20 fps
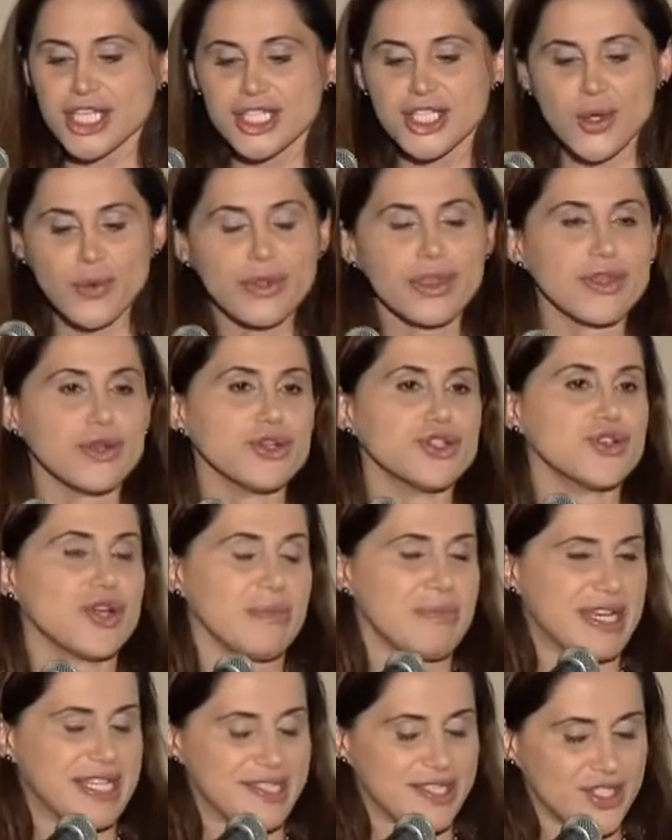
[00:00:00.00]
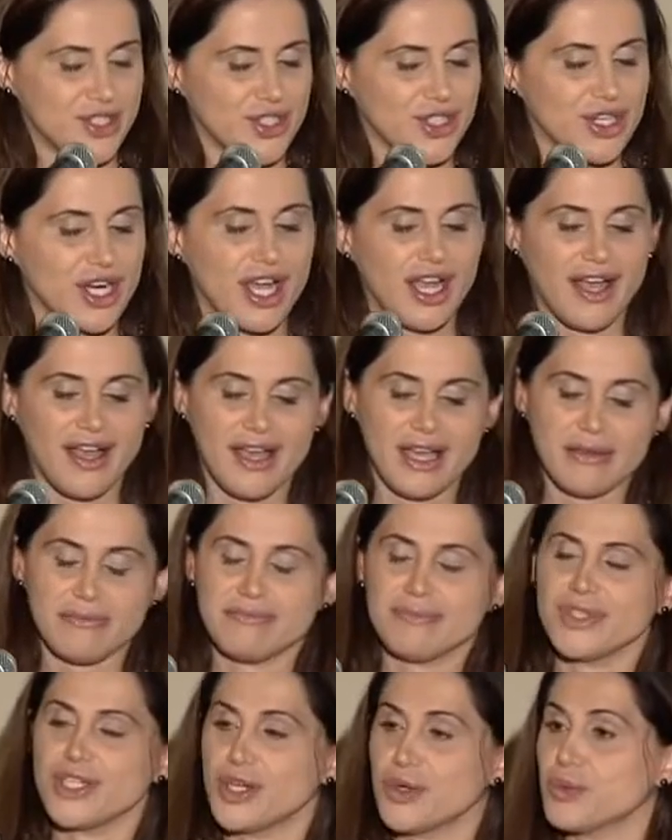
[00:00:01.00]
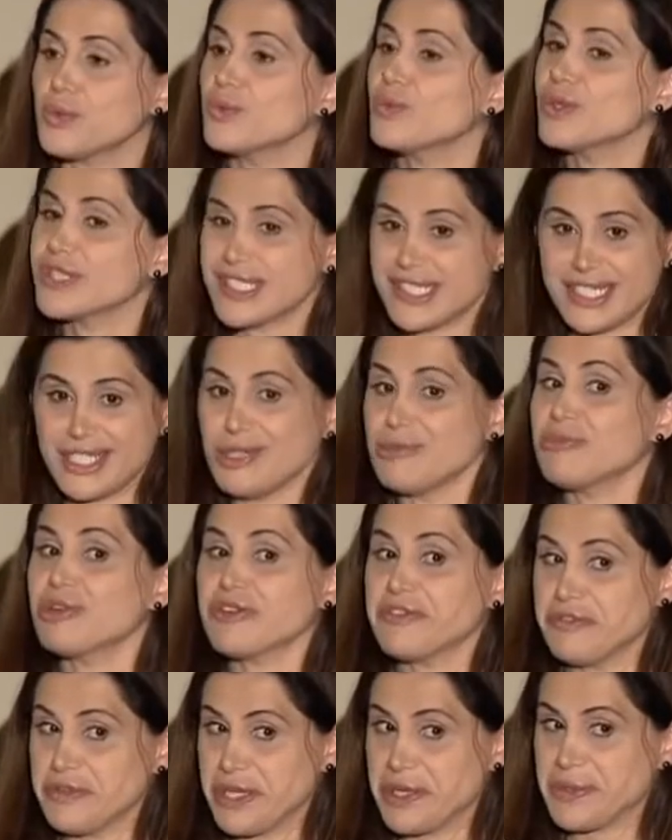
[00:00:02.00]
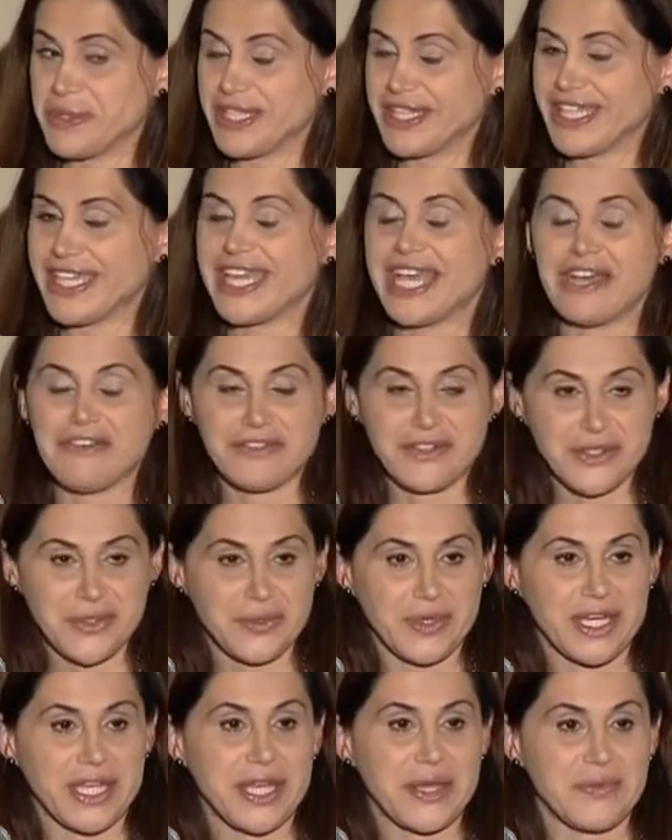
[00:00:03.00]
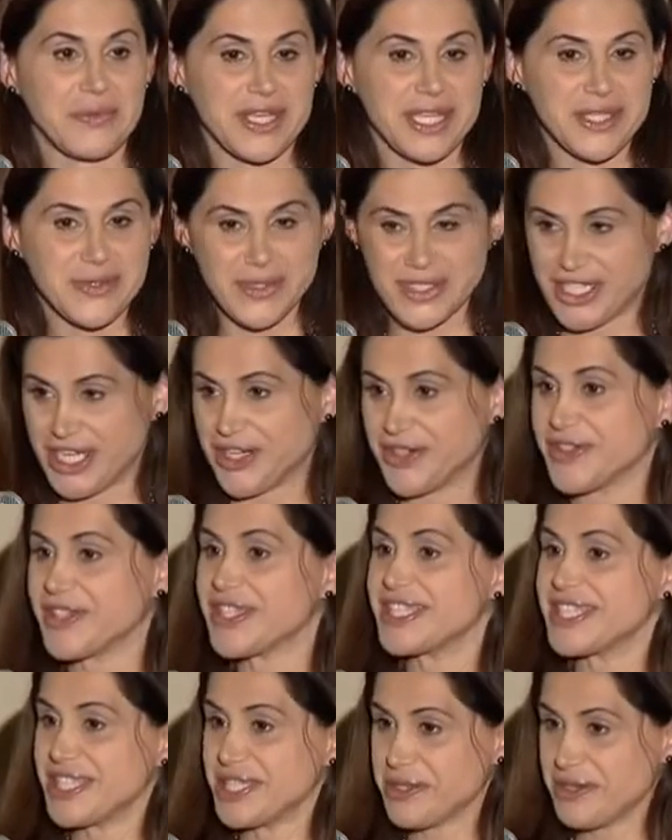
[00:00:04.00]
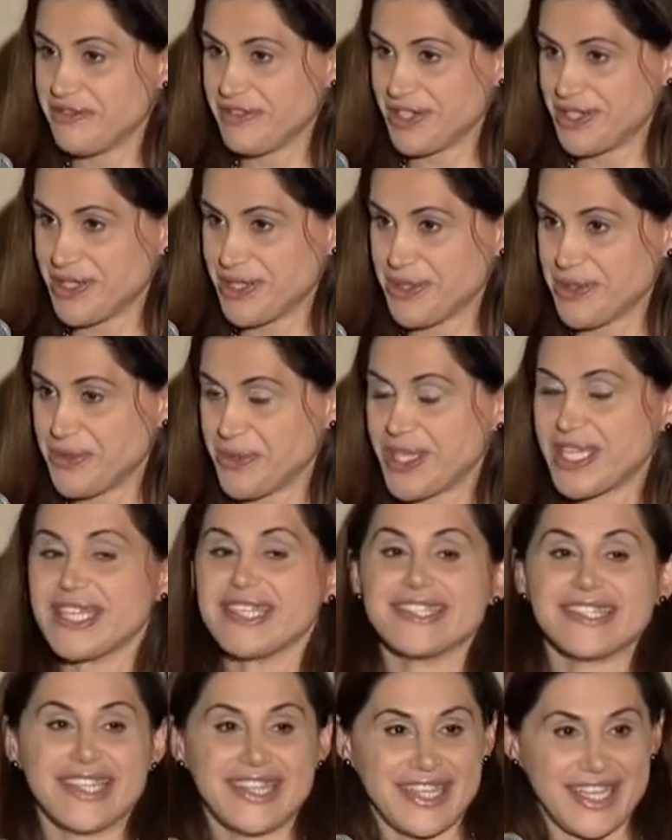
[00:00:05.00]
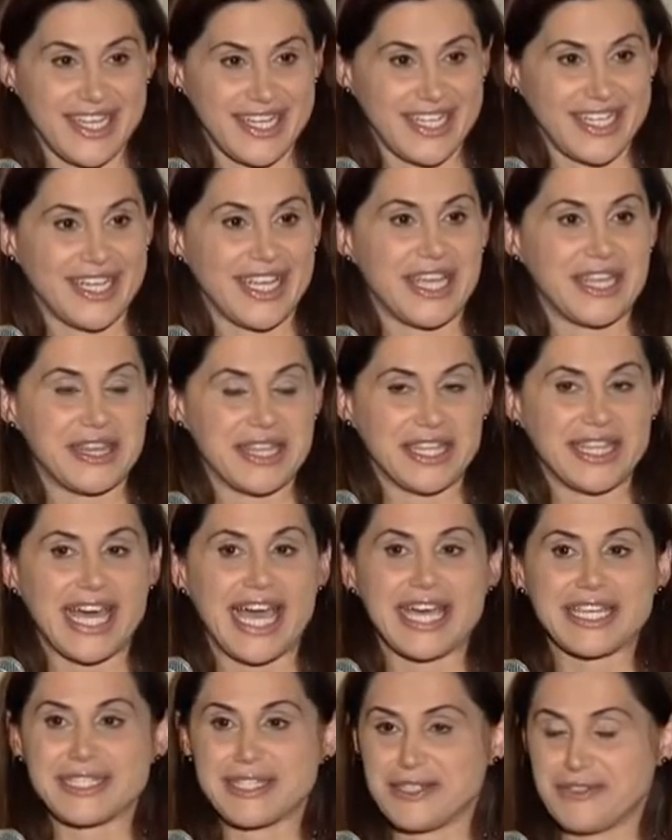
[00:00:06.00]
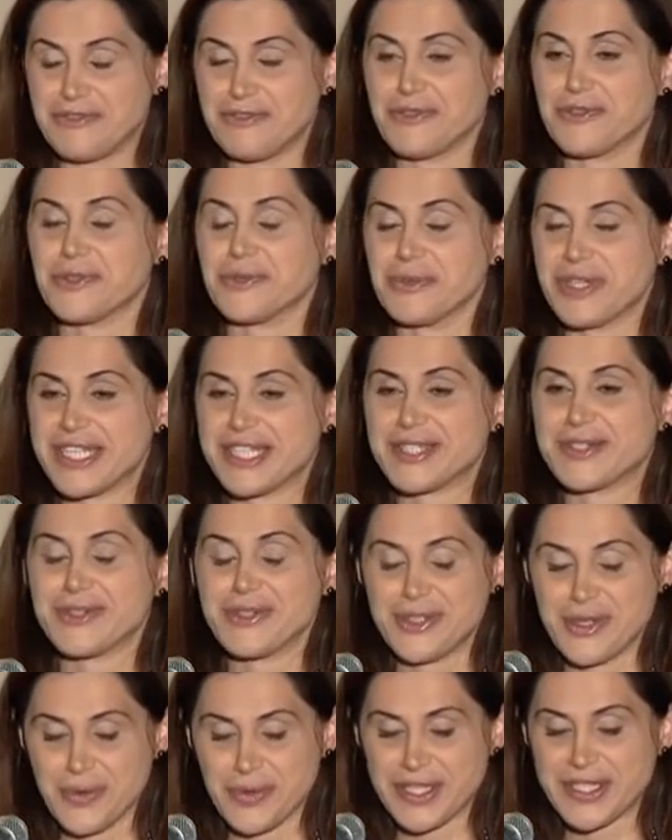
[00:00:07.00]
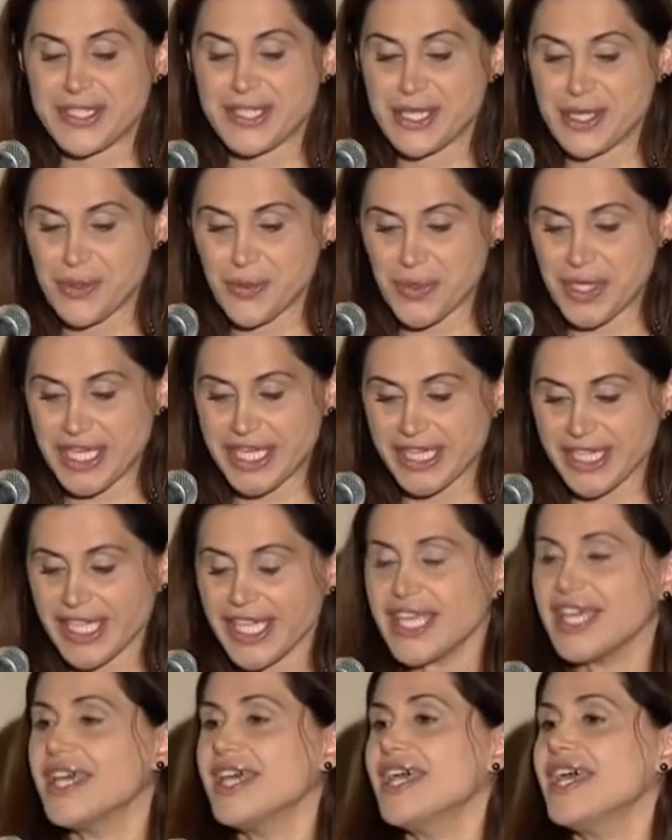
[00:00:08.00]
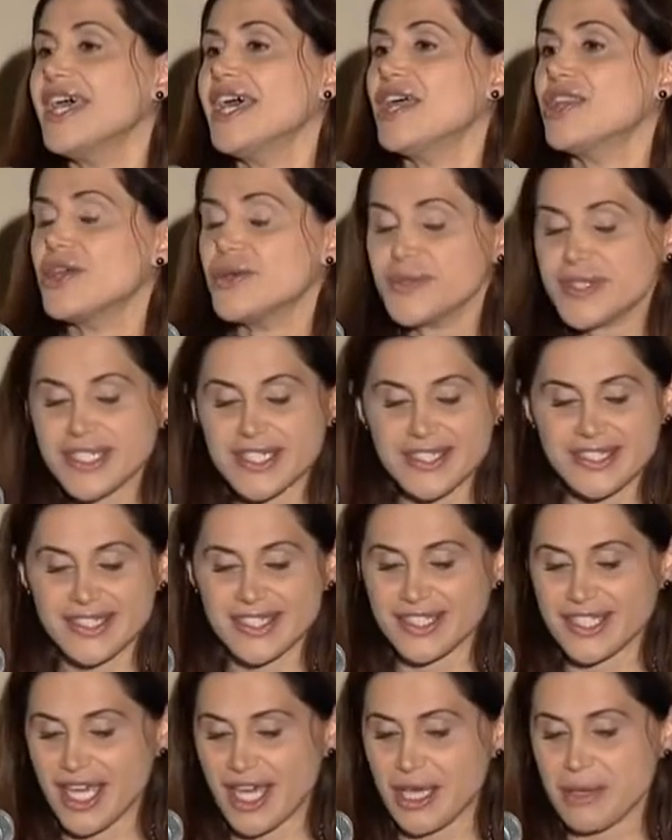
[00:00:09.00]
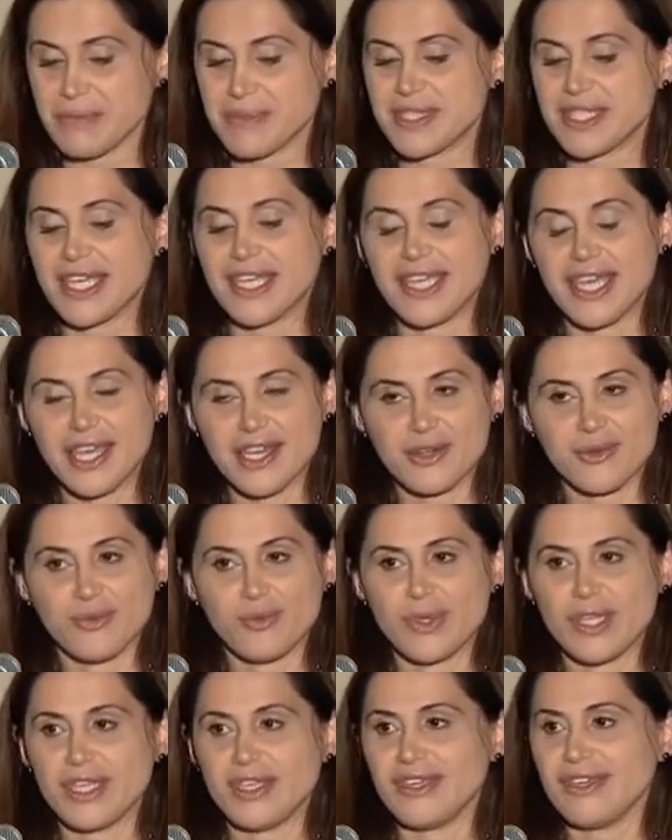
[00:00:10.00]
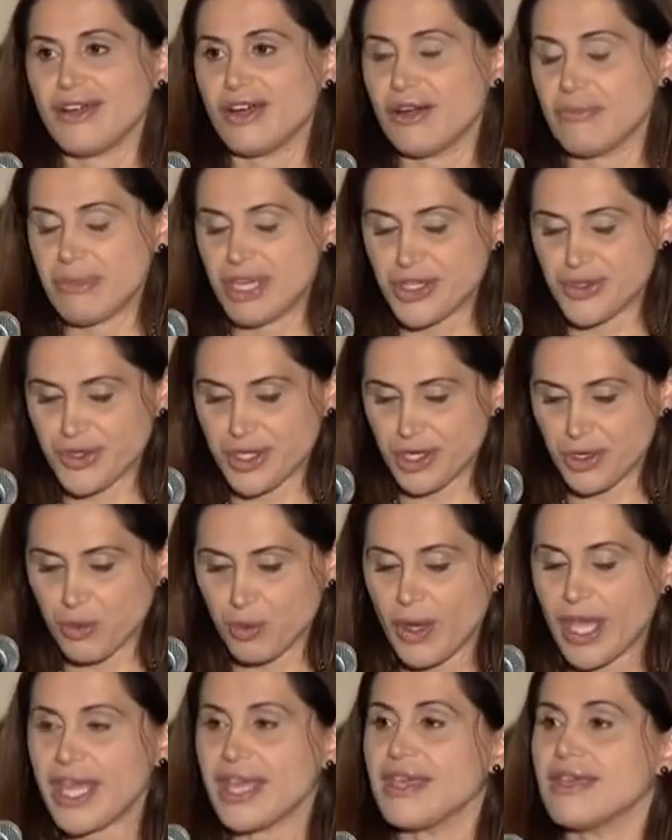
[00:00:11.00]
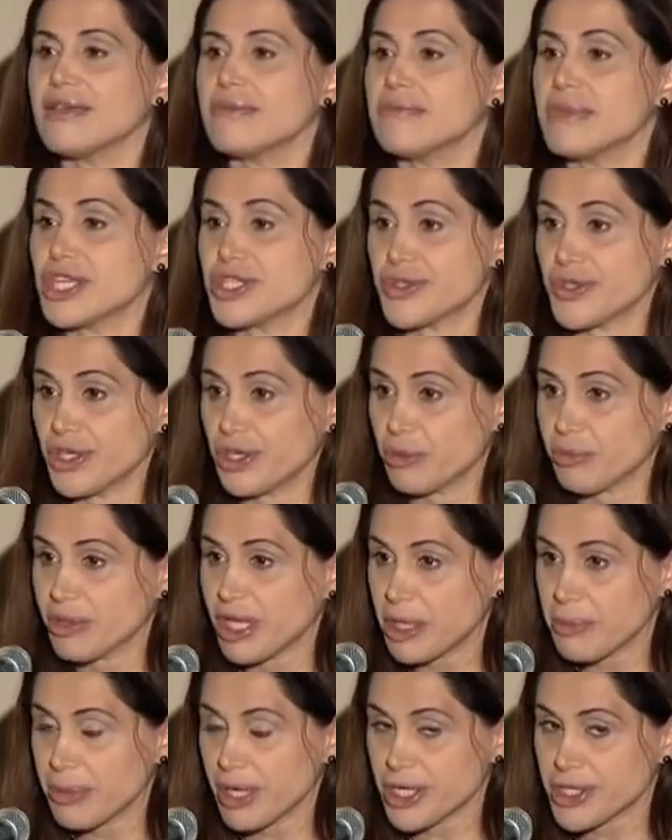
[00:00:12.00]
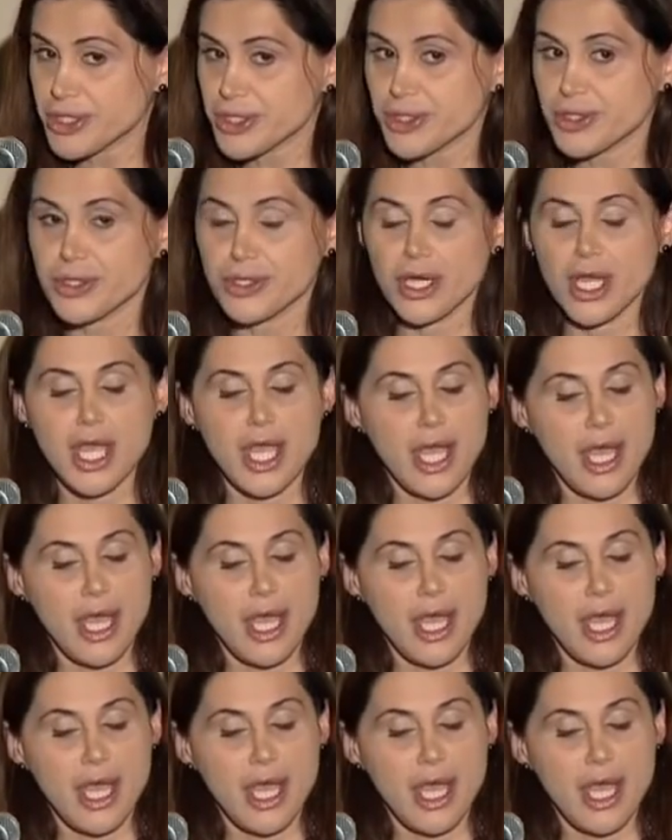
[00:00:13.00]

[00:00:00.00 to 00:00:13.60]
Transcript: So third trimester, um, you know, we'll see you more frequently. After 28 weeks, we generally see you every two weeks, and then in the last four weeks or so, we see you weekly. Those times, again, we are measuring your weight, measuring your blood pressure,